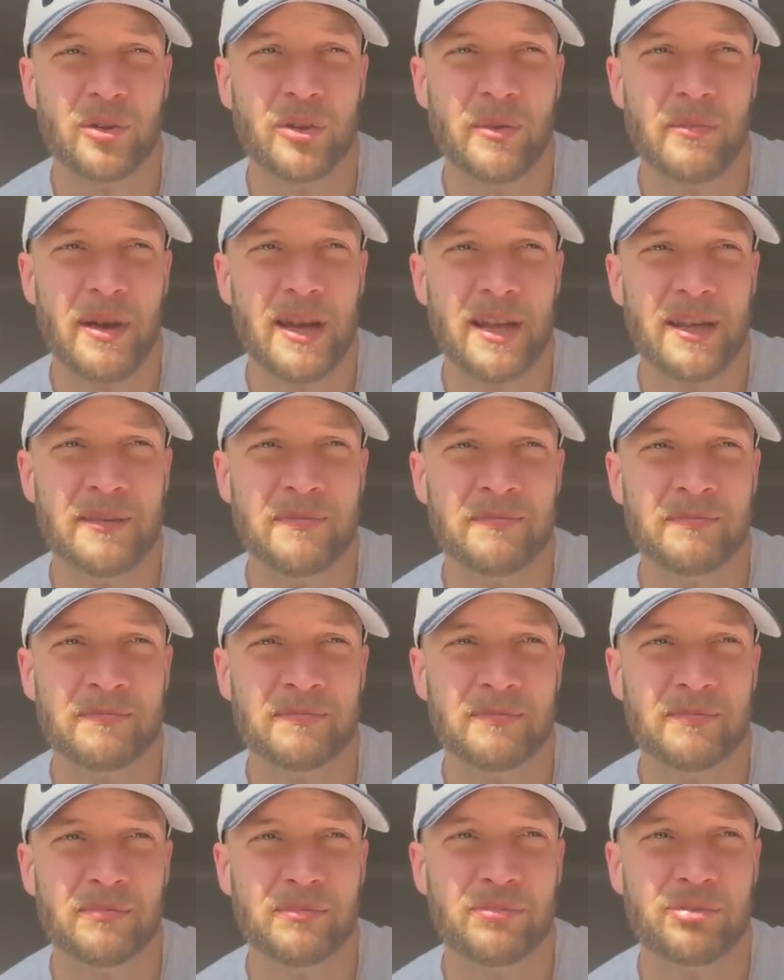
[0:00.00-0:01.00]
or the
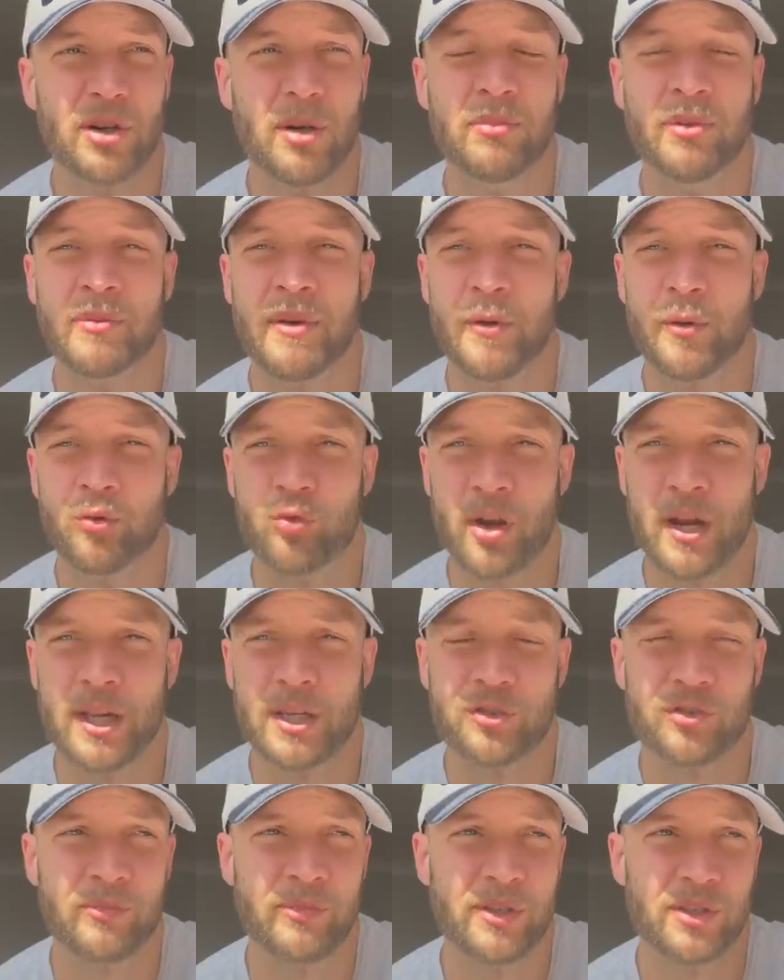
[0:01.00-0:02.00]
main problem I would
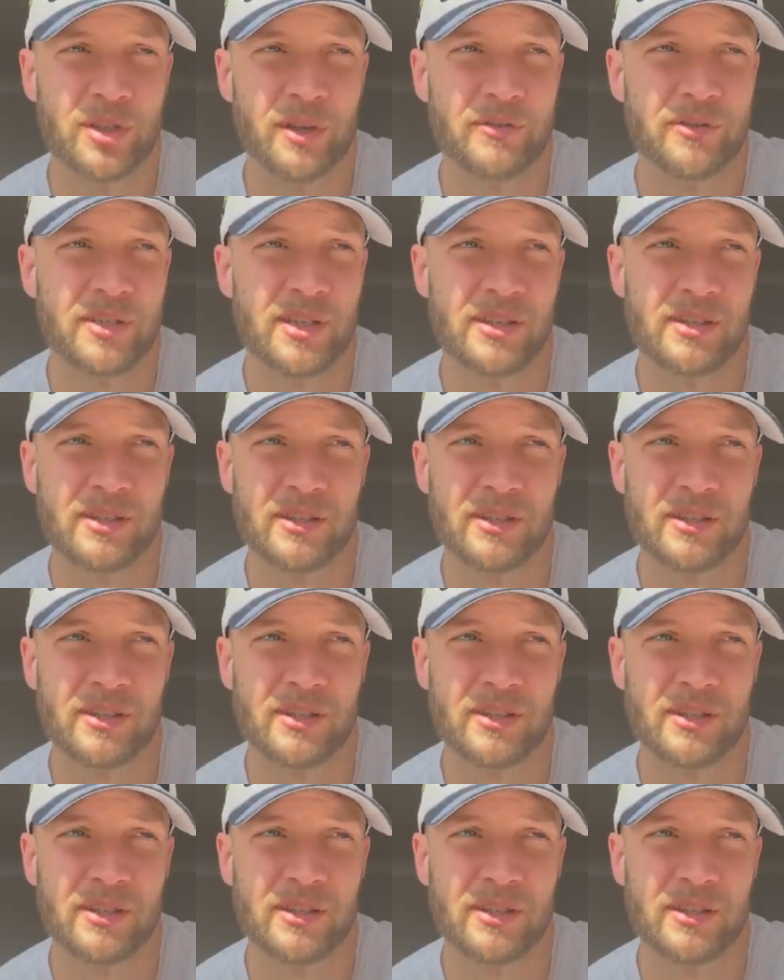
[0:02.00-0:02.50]
raise from this offseason,